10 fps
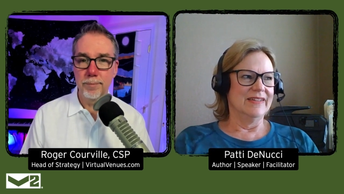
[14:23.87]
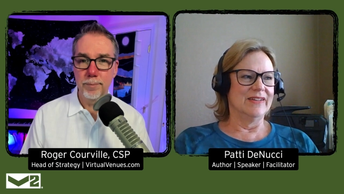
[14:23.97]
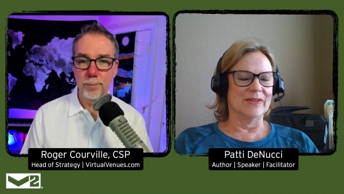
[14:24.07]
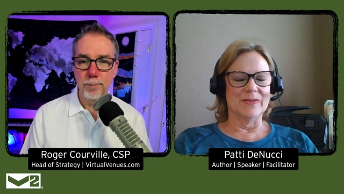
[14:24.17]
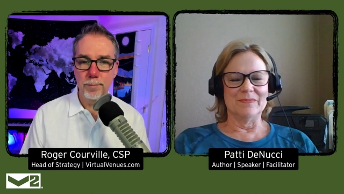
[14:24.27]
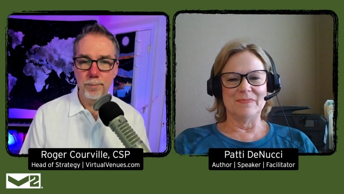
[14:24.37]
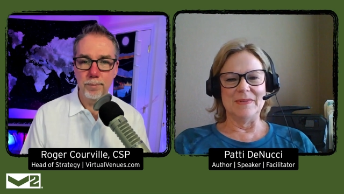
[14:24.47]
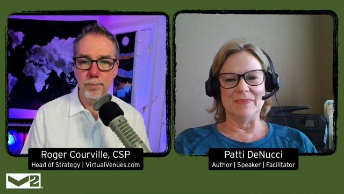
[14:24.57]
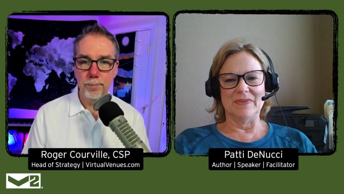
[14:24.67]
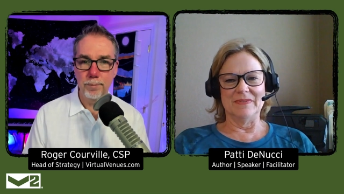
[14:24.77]
Speaker 1: you know,
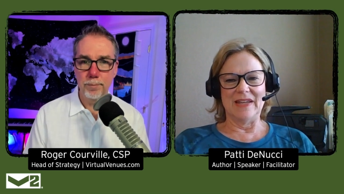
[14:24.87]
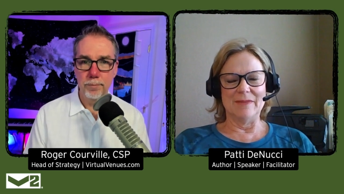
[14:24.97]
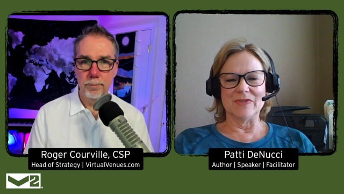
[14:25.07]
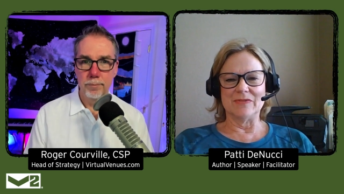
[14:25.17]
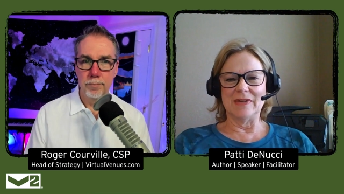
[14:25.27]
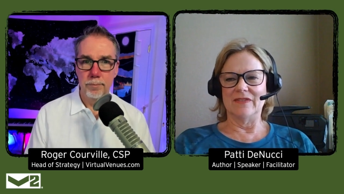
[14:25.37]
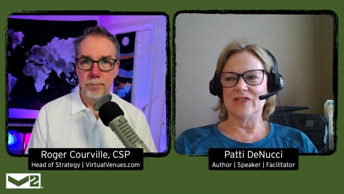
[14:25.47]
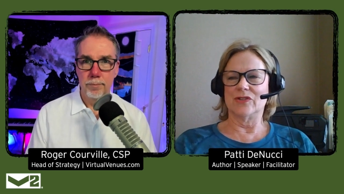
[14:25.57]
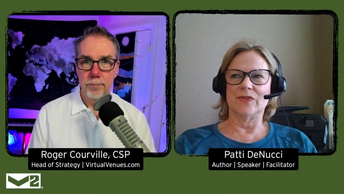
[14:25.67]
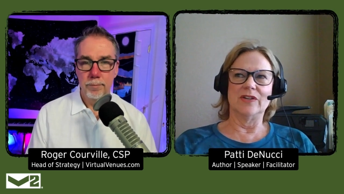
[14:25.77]
people neighbors from down
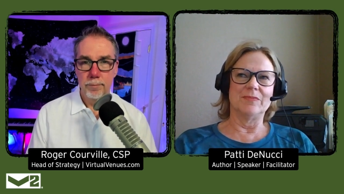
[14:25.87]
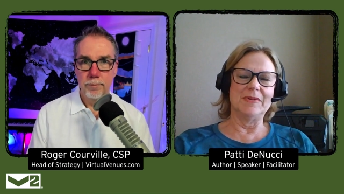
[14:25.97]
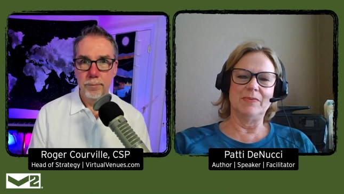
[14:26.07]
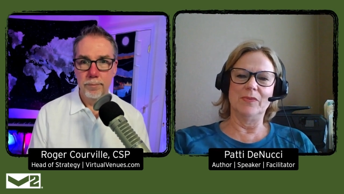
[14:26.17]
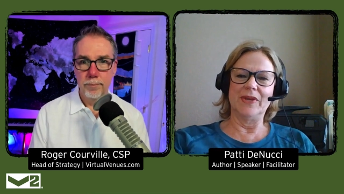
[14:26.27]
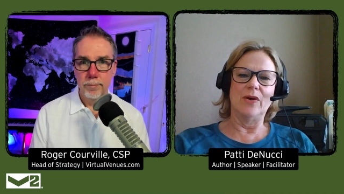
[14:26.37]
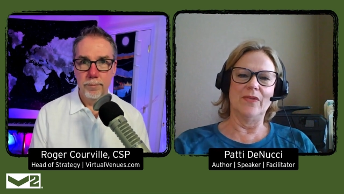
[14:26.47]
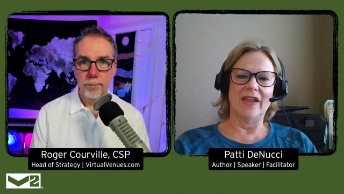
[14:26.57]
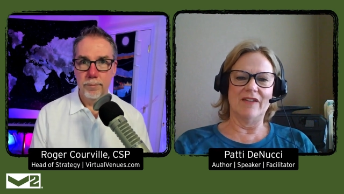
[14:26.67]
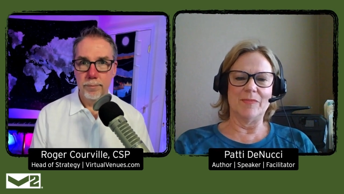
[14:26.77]
the street or people we
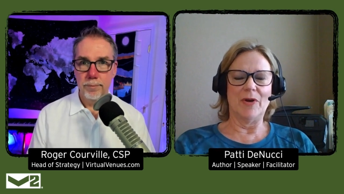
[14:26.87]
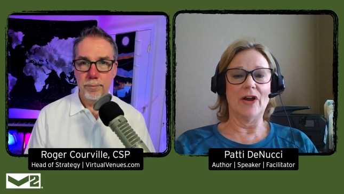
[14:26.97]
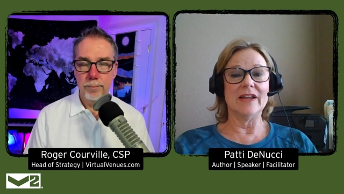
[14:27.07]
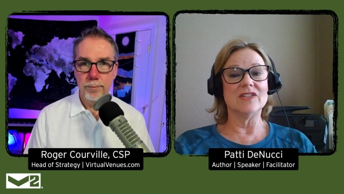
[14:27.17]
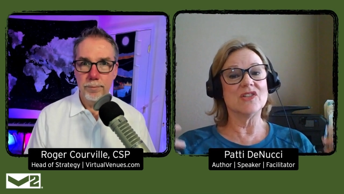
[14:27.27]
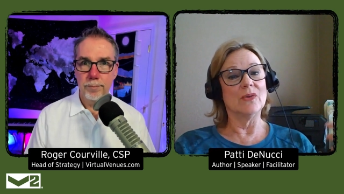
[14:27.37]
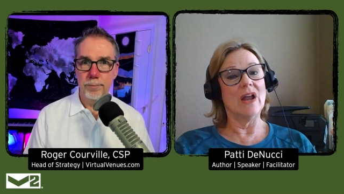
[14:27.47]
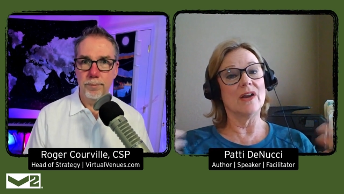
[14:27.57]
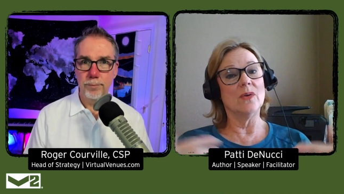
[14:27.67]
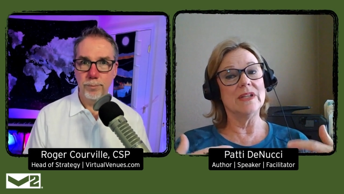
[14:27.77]
know they have a party, and so
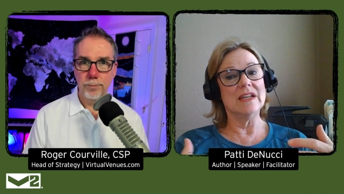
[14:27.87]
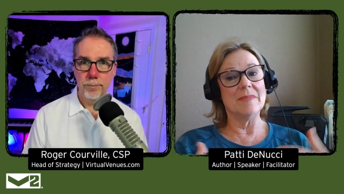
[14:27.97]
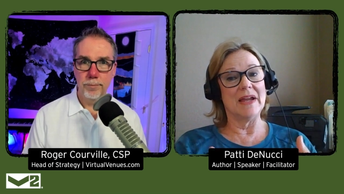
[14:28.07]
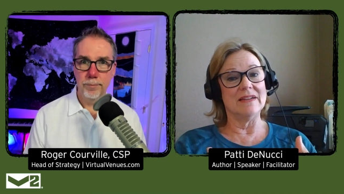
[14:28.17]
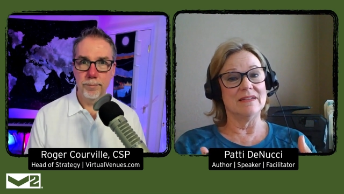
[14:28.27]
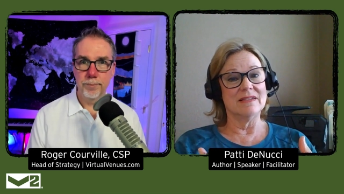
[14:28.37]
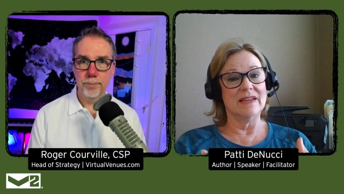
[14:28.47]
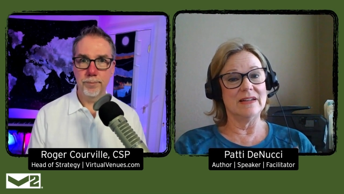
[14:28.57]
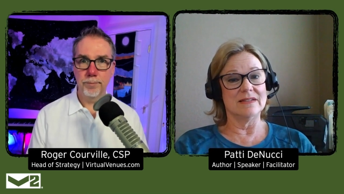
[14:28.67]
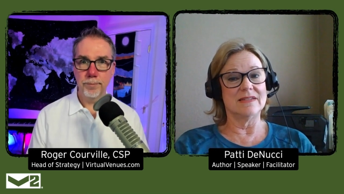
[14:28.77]
not only am I
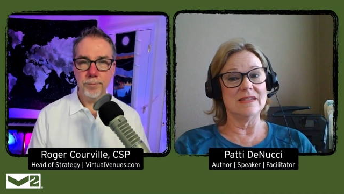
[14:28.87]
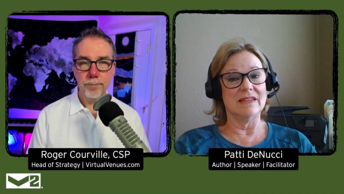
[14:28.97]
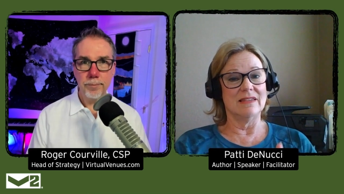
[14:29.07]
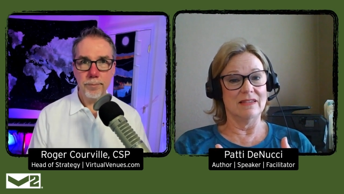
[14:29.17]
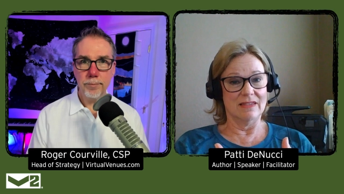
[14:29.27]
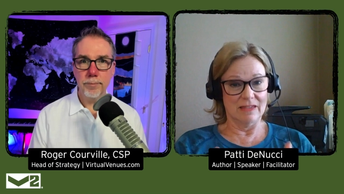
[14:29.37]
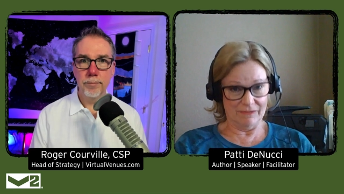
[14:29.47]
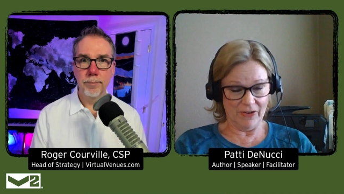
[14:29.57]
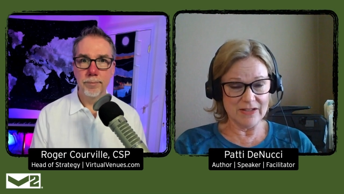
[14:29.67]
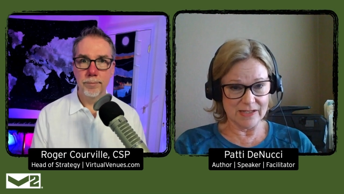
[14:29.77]
getting to see
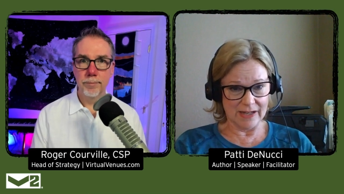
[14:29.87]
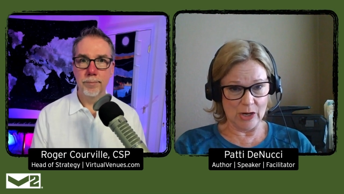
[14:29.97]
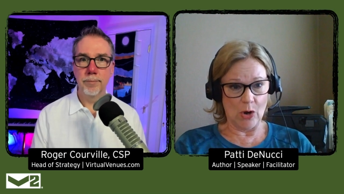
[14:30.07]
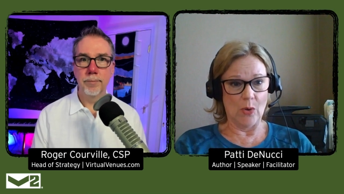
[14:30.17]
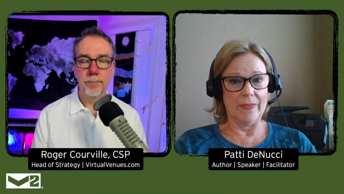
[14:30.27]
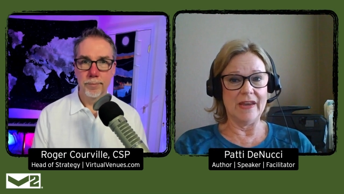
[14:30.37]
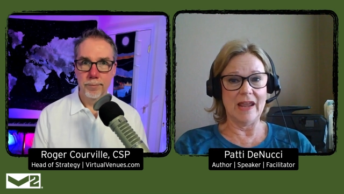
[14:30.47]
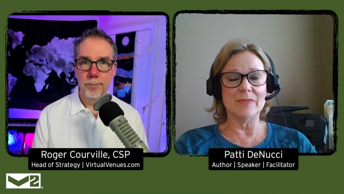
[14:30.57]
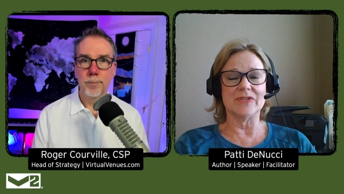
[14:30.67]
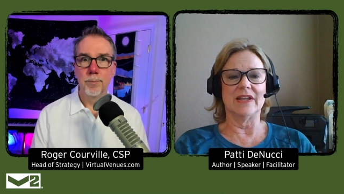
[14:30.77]
the friends I know and the
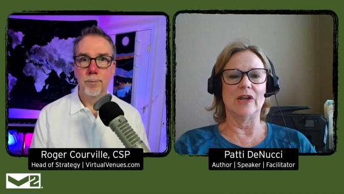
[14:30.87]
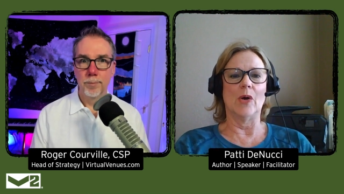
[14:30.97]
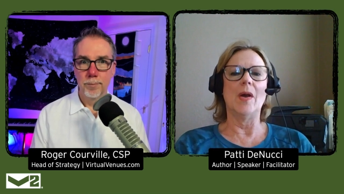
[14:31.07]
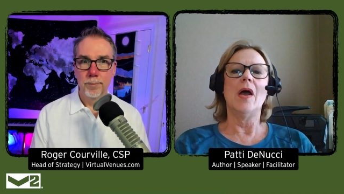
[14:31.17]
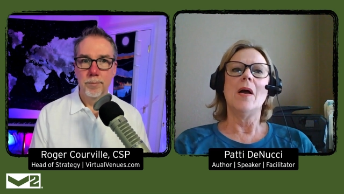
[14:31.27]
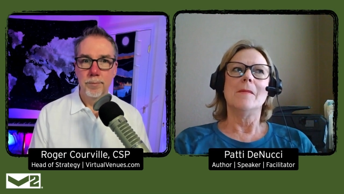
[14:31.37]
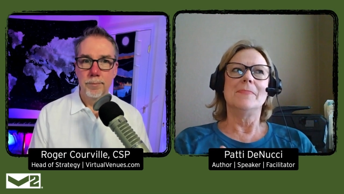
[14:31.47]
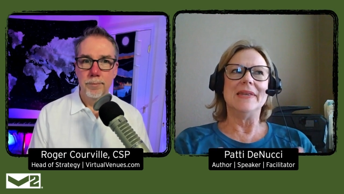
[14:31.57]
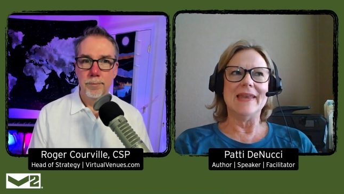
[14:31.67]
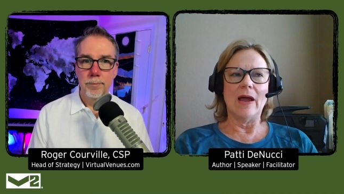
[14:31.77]
neighbors I know,
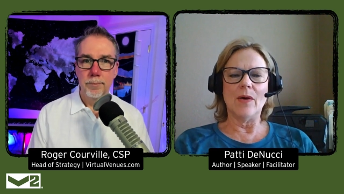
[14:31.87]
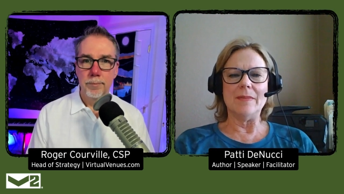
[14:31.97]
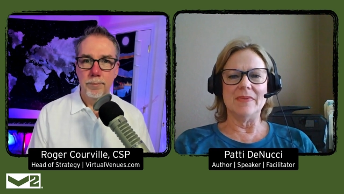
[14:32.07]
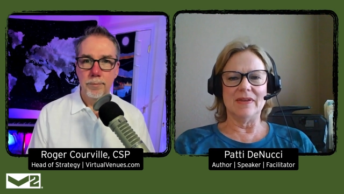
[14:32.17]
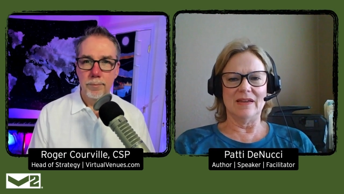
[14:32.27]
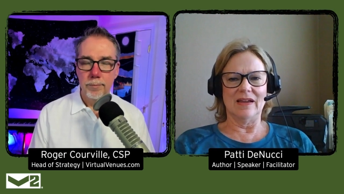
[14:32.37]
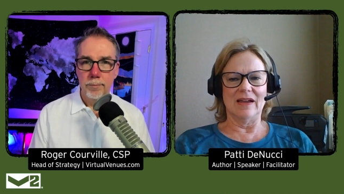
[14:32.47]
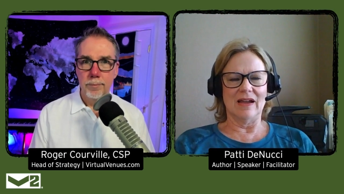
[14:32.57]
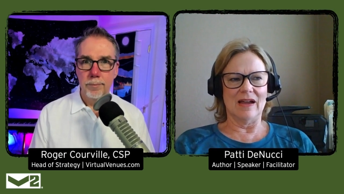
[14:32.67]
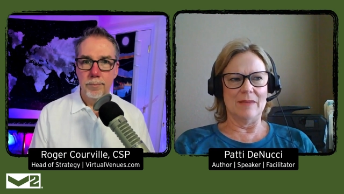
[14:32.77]
but now I'm
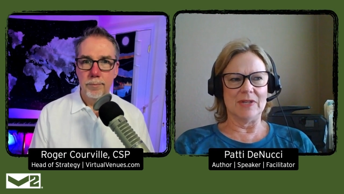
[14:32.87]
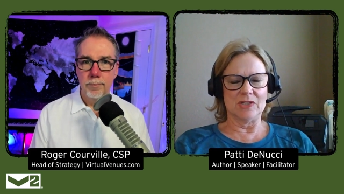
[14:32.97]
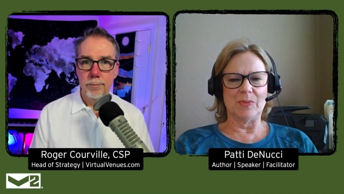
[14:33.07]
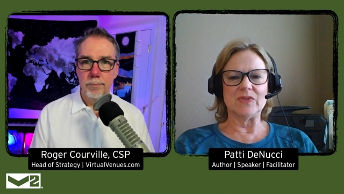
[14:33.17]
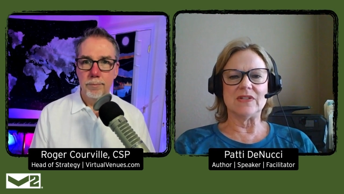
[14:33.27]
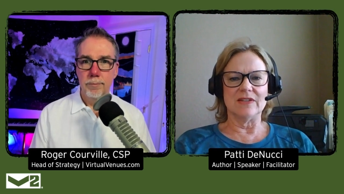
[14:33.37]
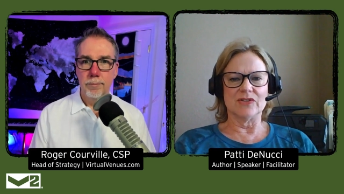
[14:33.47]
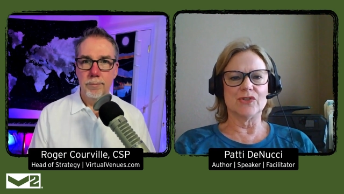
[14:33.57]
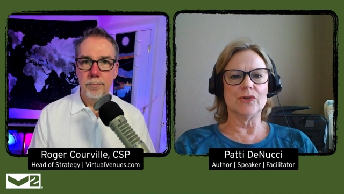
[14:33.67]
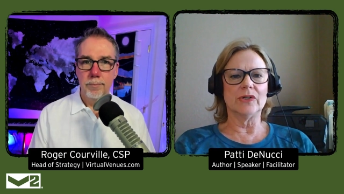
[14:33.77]
I'm exposed to their
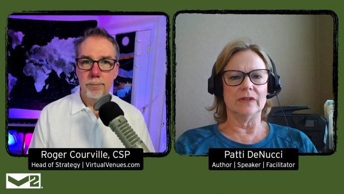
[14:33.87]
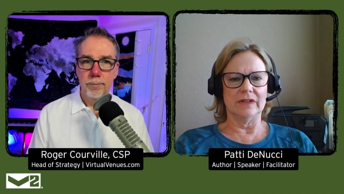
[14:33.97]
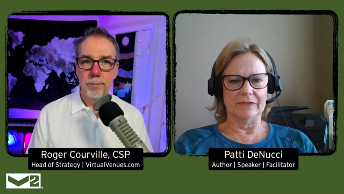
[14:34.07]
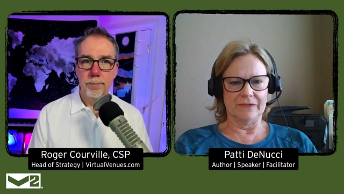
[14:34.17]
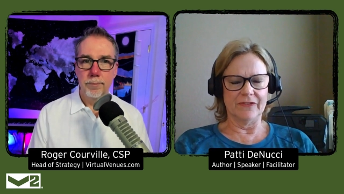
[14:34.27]
circle of